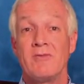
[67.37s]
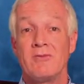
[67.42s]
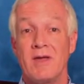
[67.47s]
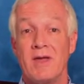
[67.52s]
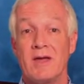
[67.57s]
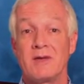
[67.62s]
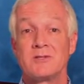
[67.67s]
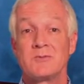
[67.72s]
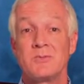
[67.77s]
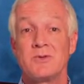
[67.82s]
We
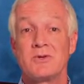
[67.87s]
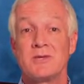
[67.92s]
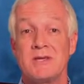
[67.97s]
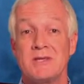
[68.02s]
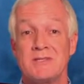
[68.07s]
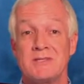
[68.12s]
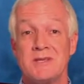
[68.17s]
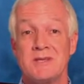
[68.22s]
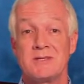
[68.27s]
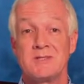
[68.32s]
have
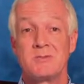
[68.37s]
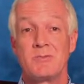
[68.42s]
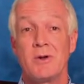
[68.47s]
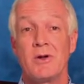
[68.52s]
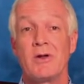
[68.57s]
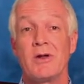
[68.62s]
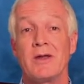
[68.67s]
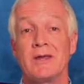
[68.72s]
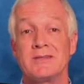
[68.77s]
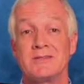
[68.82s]
expertise and
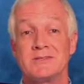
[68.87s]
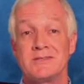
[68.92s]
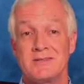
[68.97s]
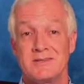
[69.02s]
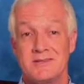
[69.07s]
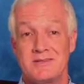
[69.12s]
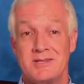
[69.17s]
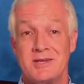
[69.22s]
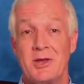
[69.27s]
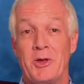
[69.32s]

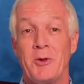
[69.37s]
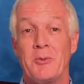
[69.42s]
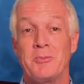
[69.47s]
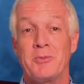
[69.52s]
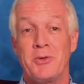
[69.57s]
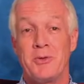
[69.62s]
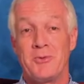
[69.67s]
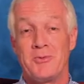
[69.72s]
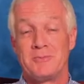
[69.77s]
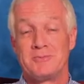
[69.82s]
experience to
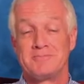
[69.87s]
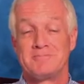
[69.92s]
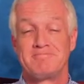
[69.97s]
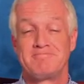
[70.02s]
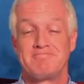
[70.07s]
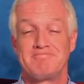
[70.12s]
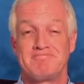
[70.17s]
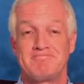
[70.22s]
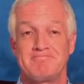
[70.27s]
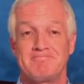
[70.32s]
help
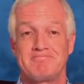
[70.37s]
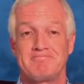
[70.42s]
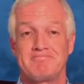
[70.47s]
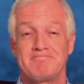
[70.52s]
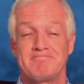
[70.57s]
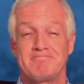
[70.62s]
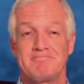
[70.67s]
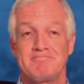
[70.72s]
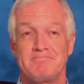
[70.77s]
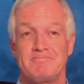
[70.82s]

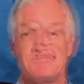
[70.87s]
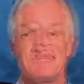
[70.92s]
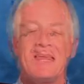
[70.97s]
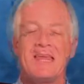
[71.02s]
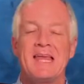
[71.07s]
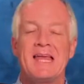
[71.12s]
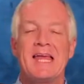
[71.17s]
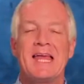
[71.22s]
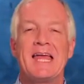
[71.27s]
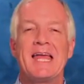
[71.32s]
you.
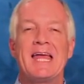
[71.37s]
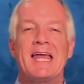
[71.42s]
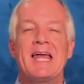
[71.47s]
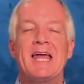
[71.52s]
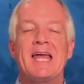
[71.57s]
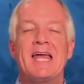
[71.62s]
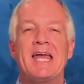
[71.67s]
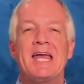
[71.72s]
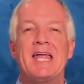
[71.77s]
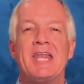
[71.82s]

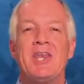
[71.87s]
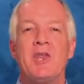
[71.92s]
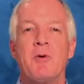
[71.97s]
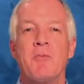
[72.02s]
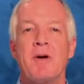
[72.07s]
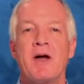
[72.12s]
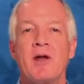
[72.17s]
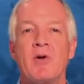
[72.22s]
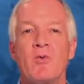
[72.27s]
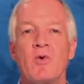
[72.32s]
No
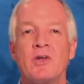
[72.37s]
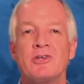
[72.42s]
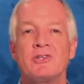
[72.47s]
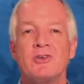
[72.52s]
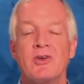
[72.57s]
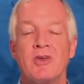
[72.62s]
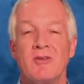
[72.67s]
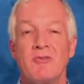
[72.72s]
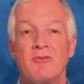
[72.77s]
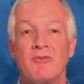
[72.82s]
matter what you're
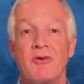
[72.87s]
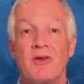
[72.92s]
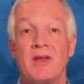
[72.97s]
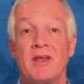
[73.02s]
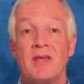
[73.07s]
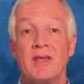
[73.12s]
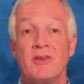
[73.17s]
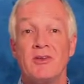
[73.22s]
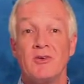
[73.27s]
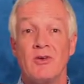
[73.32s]
confronting
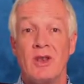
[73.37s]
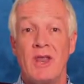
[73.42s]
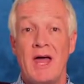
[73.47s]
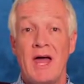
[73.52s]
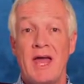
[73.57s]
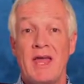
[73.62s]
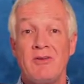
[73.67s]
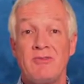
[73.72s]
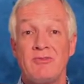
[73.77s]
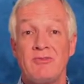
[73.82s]
in your
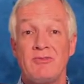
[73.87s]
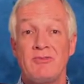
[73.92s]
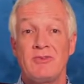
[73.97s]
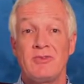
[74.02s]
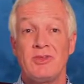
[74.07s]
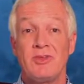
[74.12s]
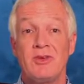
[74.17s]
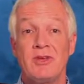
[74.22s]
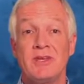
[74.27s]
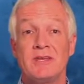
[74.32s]
life, you
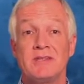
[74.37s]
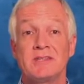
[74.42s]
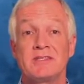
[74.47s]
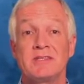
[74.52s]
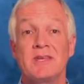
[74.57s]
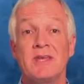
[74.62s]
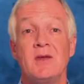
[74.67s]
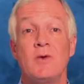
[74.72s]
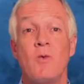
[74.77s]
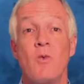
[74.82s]
need to
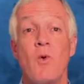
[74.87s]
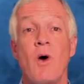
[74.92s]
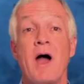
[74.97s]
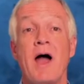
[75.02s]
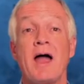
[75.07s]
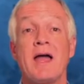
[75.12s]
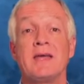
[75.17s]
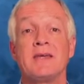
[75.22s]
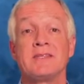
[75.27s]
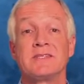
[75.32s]
seek
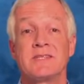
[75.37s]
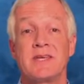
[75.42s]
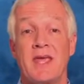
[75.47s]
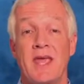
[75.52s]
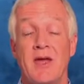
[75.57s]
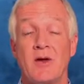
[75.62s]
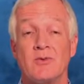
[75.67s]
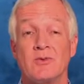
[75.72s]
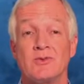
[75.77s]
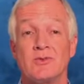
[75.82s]
wise
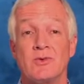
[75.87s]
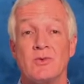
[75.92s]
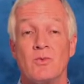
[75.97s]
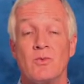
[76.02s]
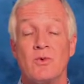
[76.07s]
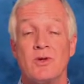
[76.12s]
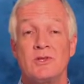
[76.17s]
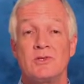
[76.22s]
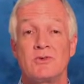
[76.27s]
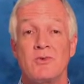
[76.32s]
counsel. We
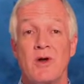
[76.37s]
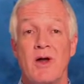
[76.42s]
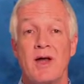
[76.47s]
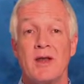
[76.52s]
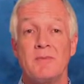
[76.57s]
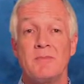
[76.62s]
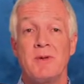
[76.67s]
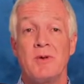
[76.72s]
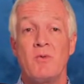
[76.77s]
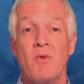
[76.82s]
try to
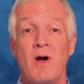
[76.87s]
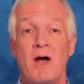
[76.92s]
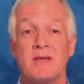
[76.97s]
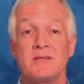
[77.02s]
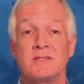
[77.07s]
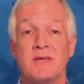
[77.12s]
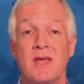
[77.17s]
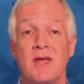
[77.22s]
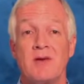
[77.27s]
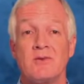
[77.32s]
be wise
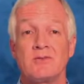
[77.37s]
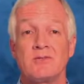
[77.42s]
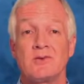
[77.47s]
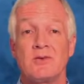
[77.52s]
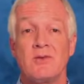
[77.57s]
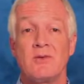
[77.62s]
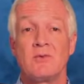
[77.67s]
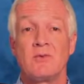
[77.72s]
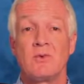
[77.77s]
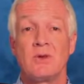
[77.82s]
counsel
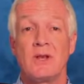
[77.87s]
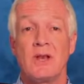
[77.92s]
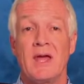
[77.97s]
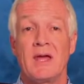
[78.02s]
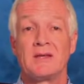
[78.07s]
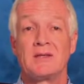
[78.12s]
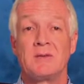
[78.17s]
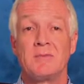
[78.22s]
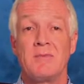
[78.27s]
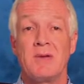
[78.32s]
and we'd like
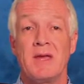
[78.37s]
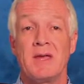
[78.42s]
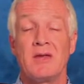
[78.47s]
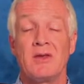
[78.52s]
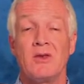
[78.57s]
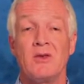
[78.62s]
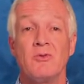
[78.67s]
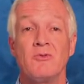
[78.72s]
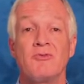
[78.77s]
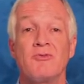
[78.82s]
to make a
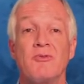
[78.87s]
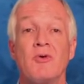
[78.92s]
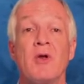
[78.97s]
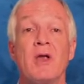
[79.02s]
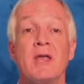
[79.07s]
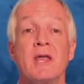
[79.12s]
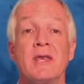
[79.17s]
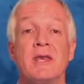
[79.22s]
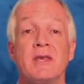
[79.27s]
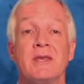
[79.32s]
new
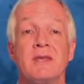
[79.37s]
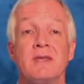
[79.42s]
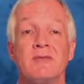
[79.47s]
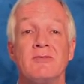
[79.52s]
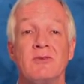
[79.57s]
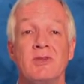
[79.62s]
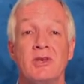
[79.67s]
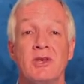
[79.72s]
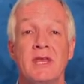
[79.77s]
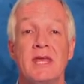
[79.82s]
friend. If
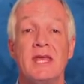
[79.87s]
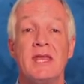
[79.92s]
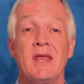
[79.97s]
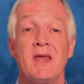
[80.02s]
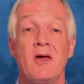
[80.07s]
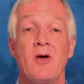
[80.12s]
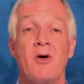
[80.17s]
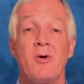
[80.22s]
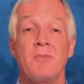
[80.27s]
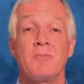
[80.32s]
you need
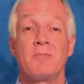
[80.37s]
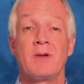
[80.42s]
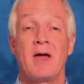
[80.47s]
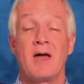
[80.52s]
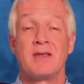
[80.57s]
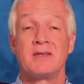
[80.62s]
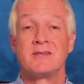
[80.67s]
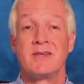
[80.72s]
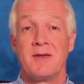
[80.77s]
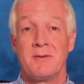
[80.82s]
help,
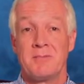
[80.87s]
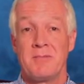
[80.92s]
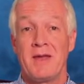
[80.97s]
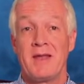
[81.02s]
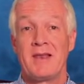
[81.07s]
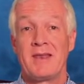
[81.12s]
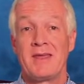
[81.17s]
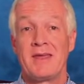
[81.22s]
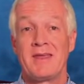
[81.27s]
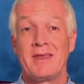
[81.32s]
contact
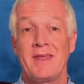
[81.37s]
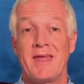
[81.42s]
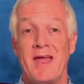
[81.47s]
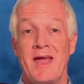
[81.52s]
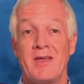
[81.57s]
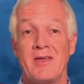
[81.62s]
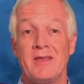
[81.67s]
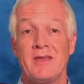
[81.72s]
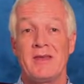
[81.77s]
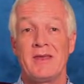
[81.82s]
Bailey and
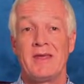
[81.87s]
Galyen.